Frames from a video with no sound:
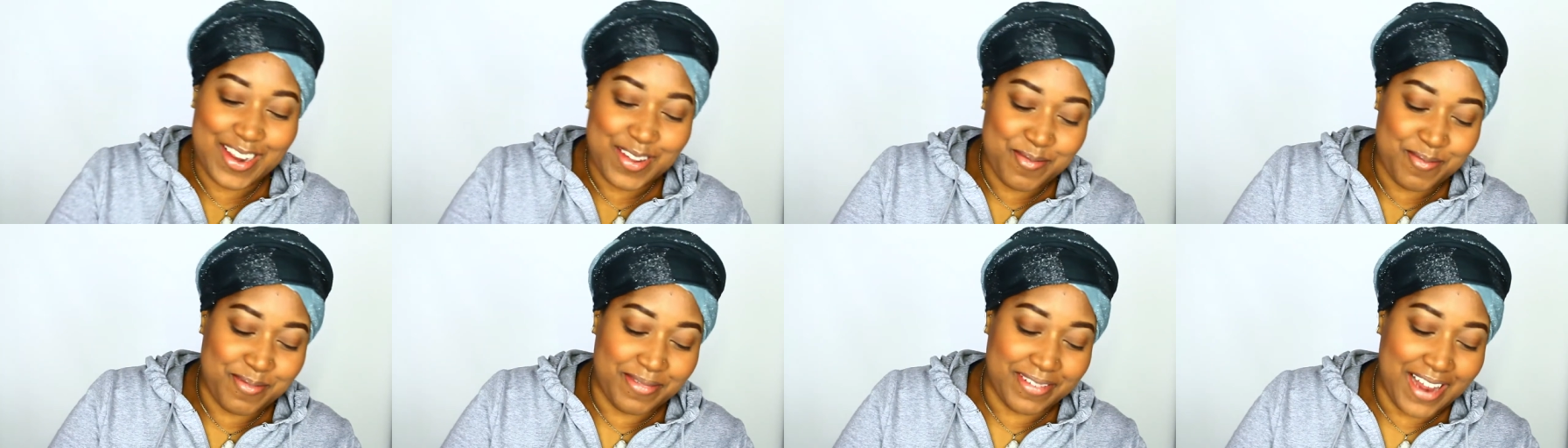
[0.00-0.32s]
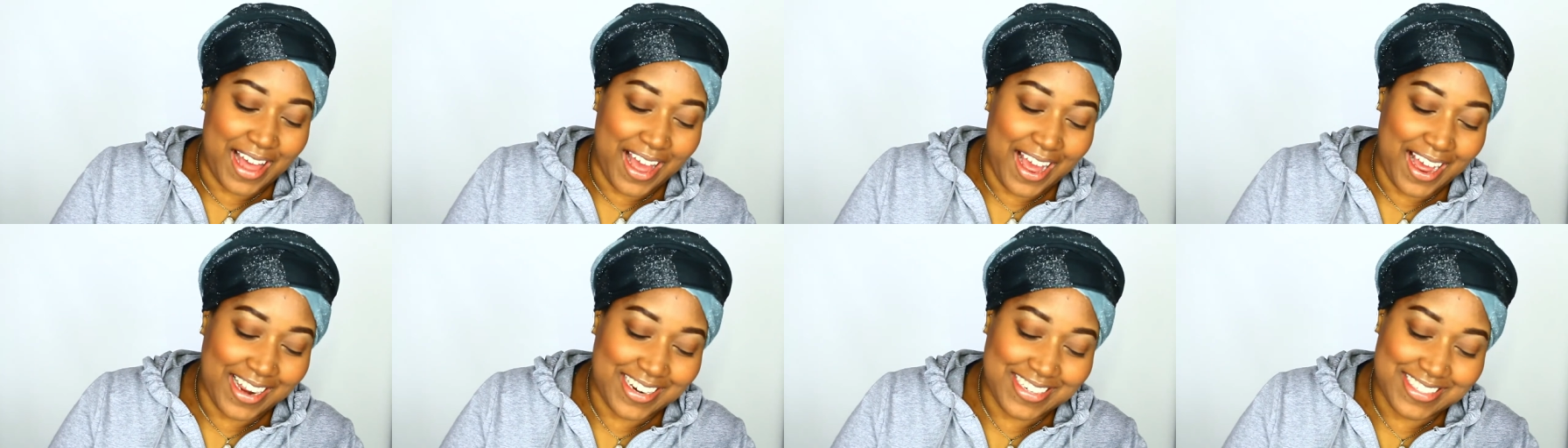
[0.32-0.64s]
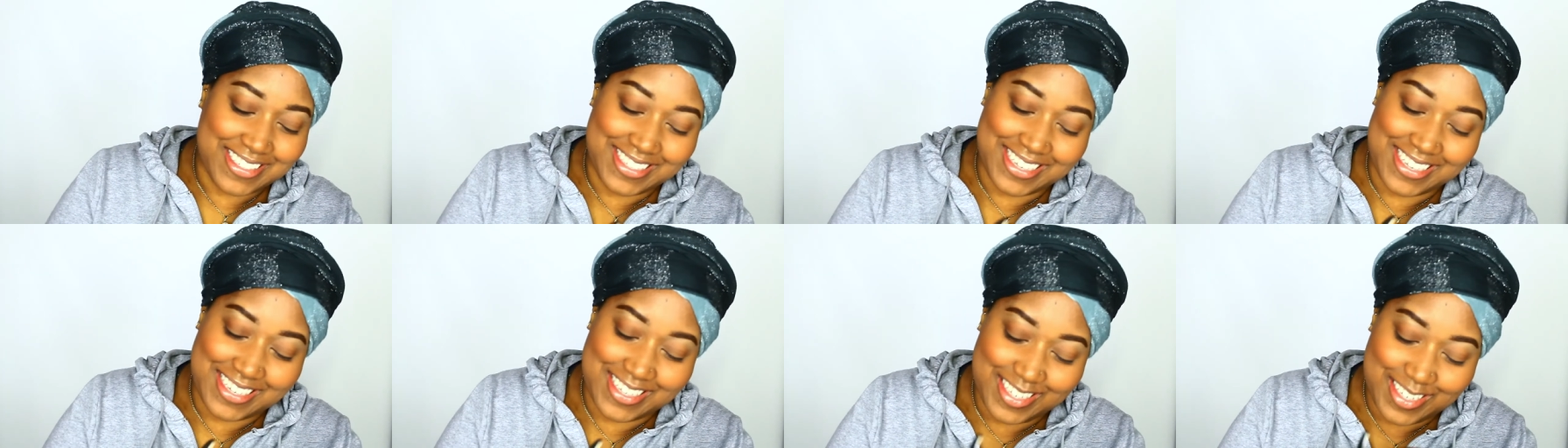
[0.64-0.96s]

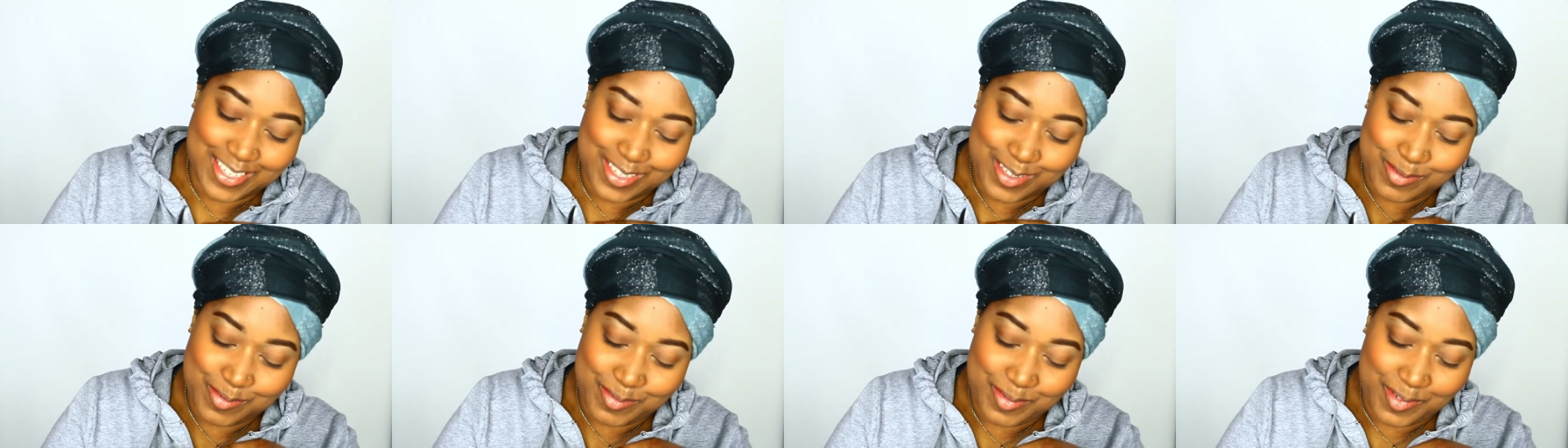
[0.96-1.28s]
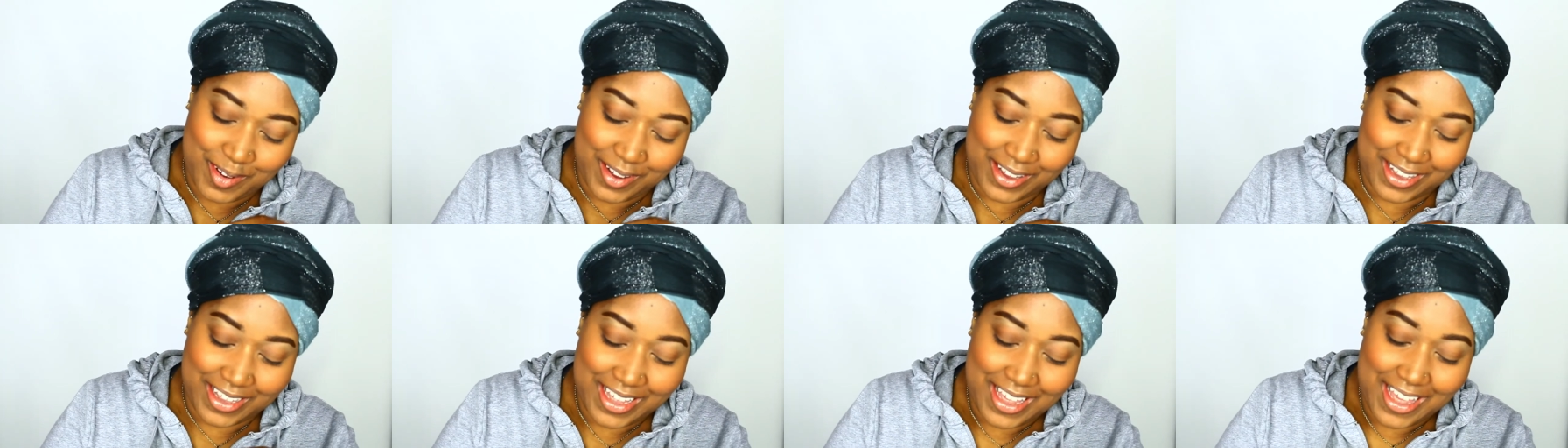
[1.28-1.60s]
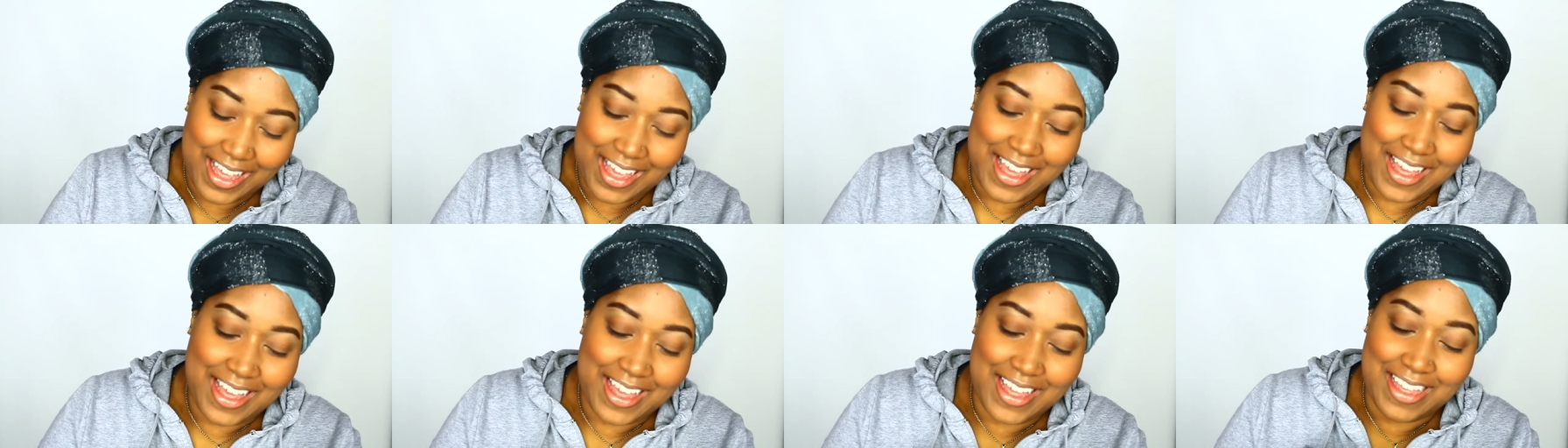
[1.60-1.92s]
already at this point.
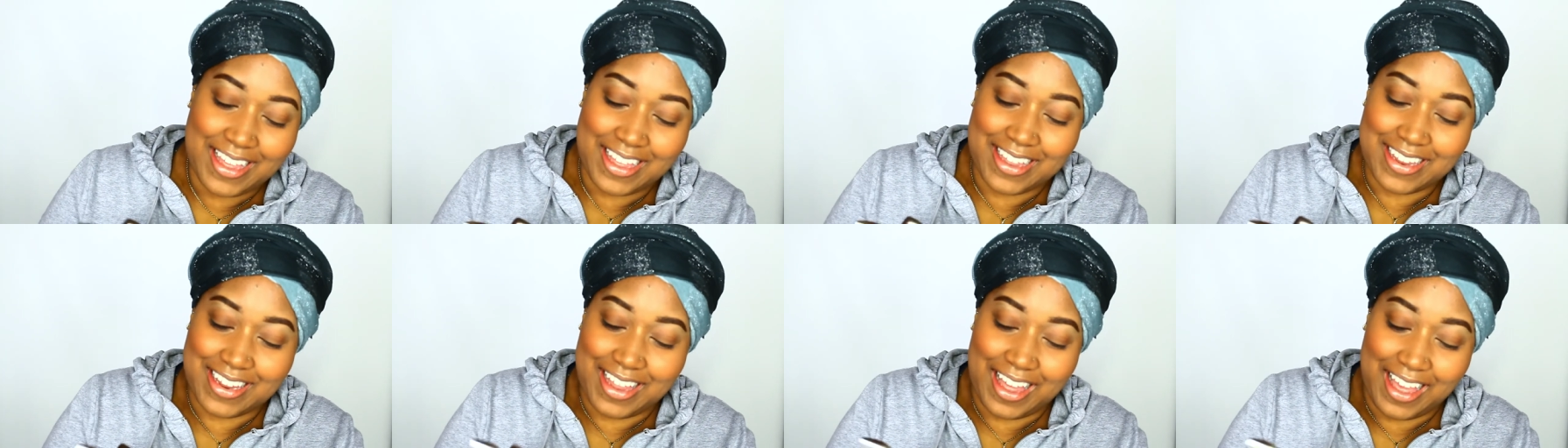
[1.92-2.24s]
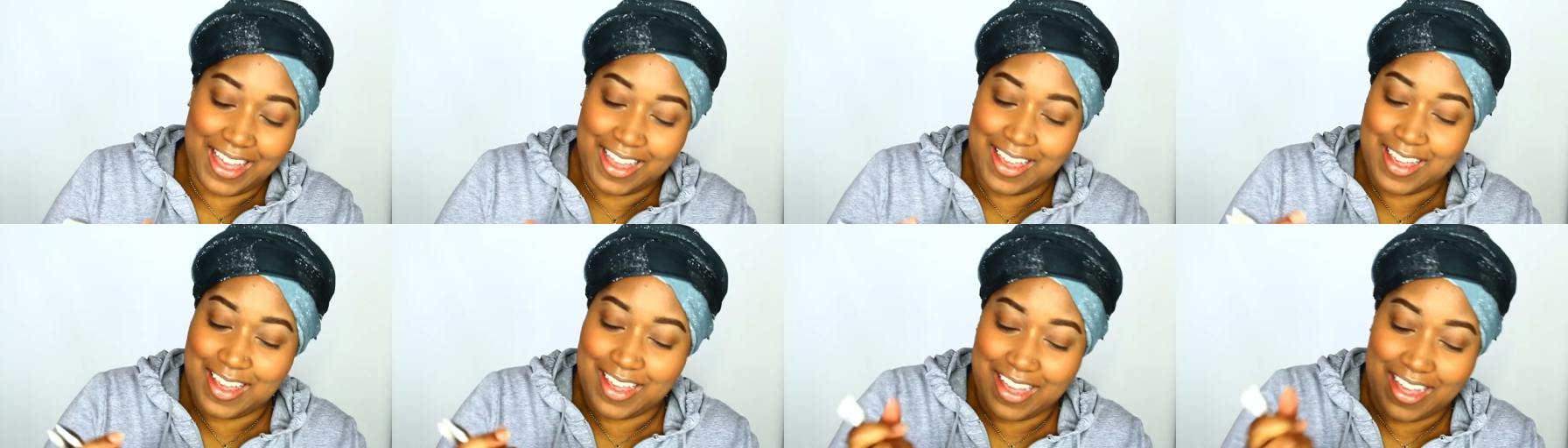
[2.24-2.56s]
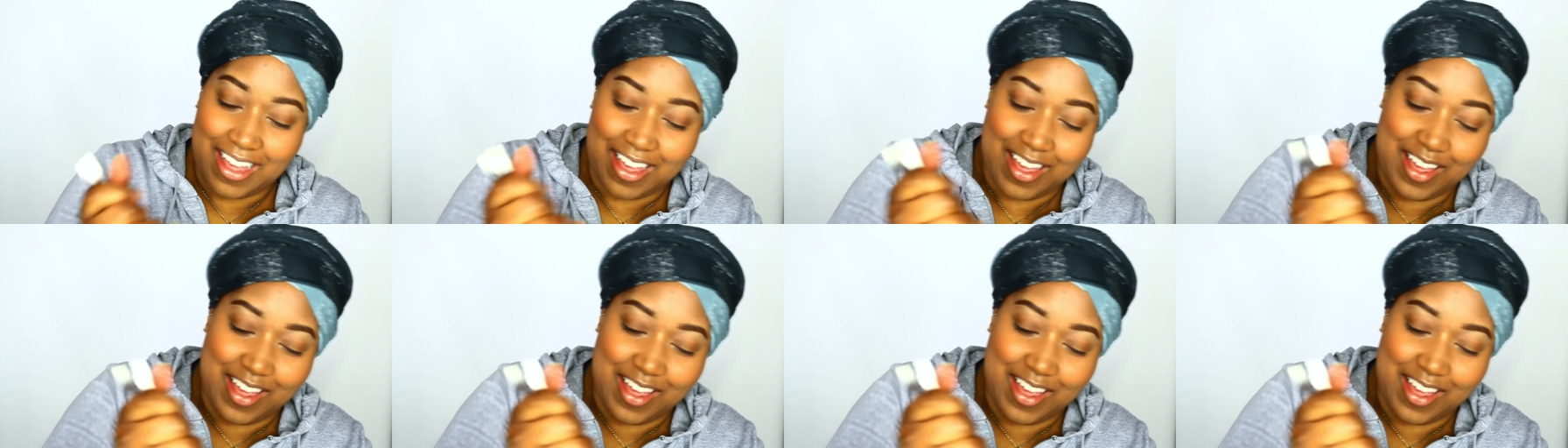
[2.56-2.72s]
Like,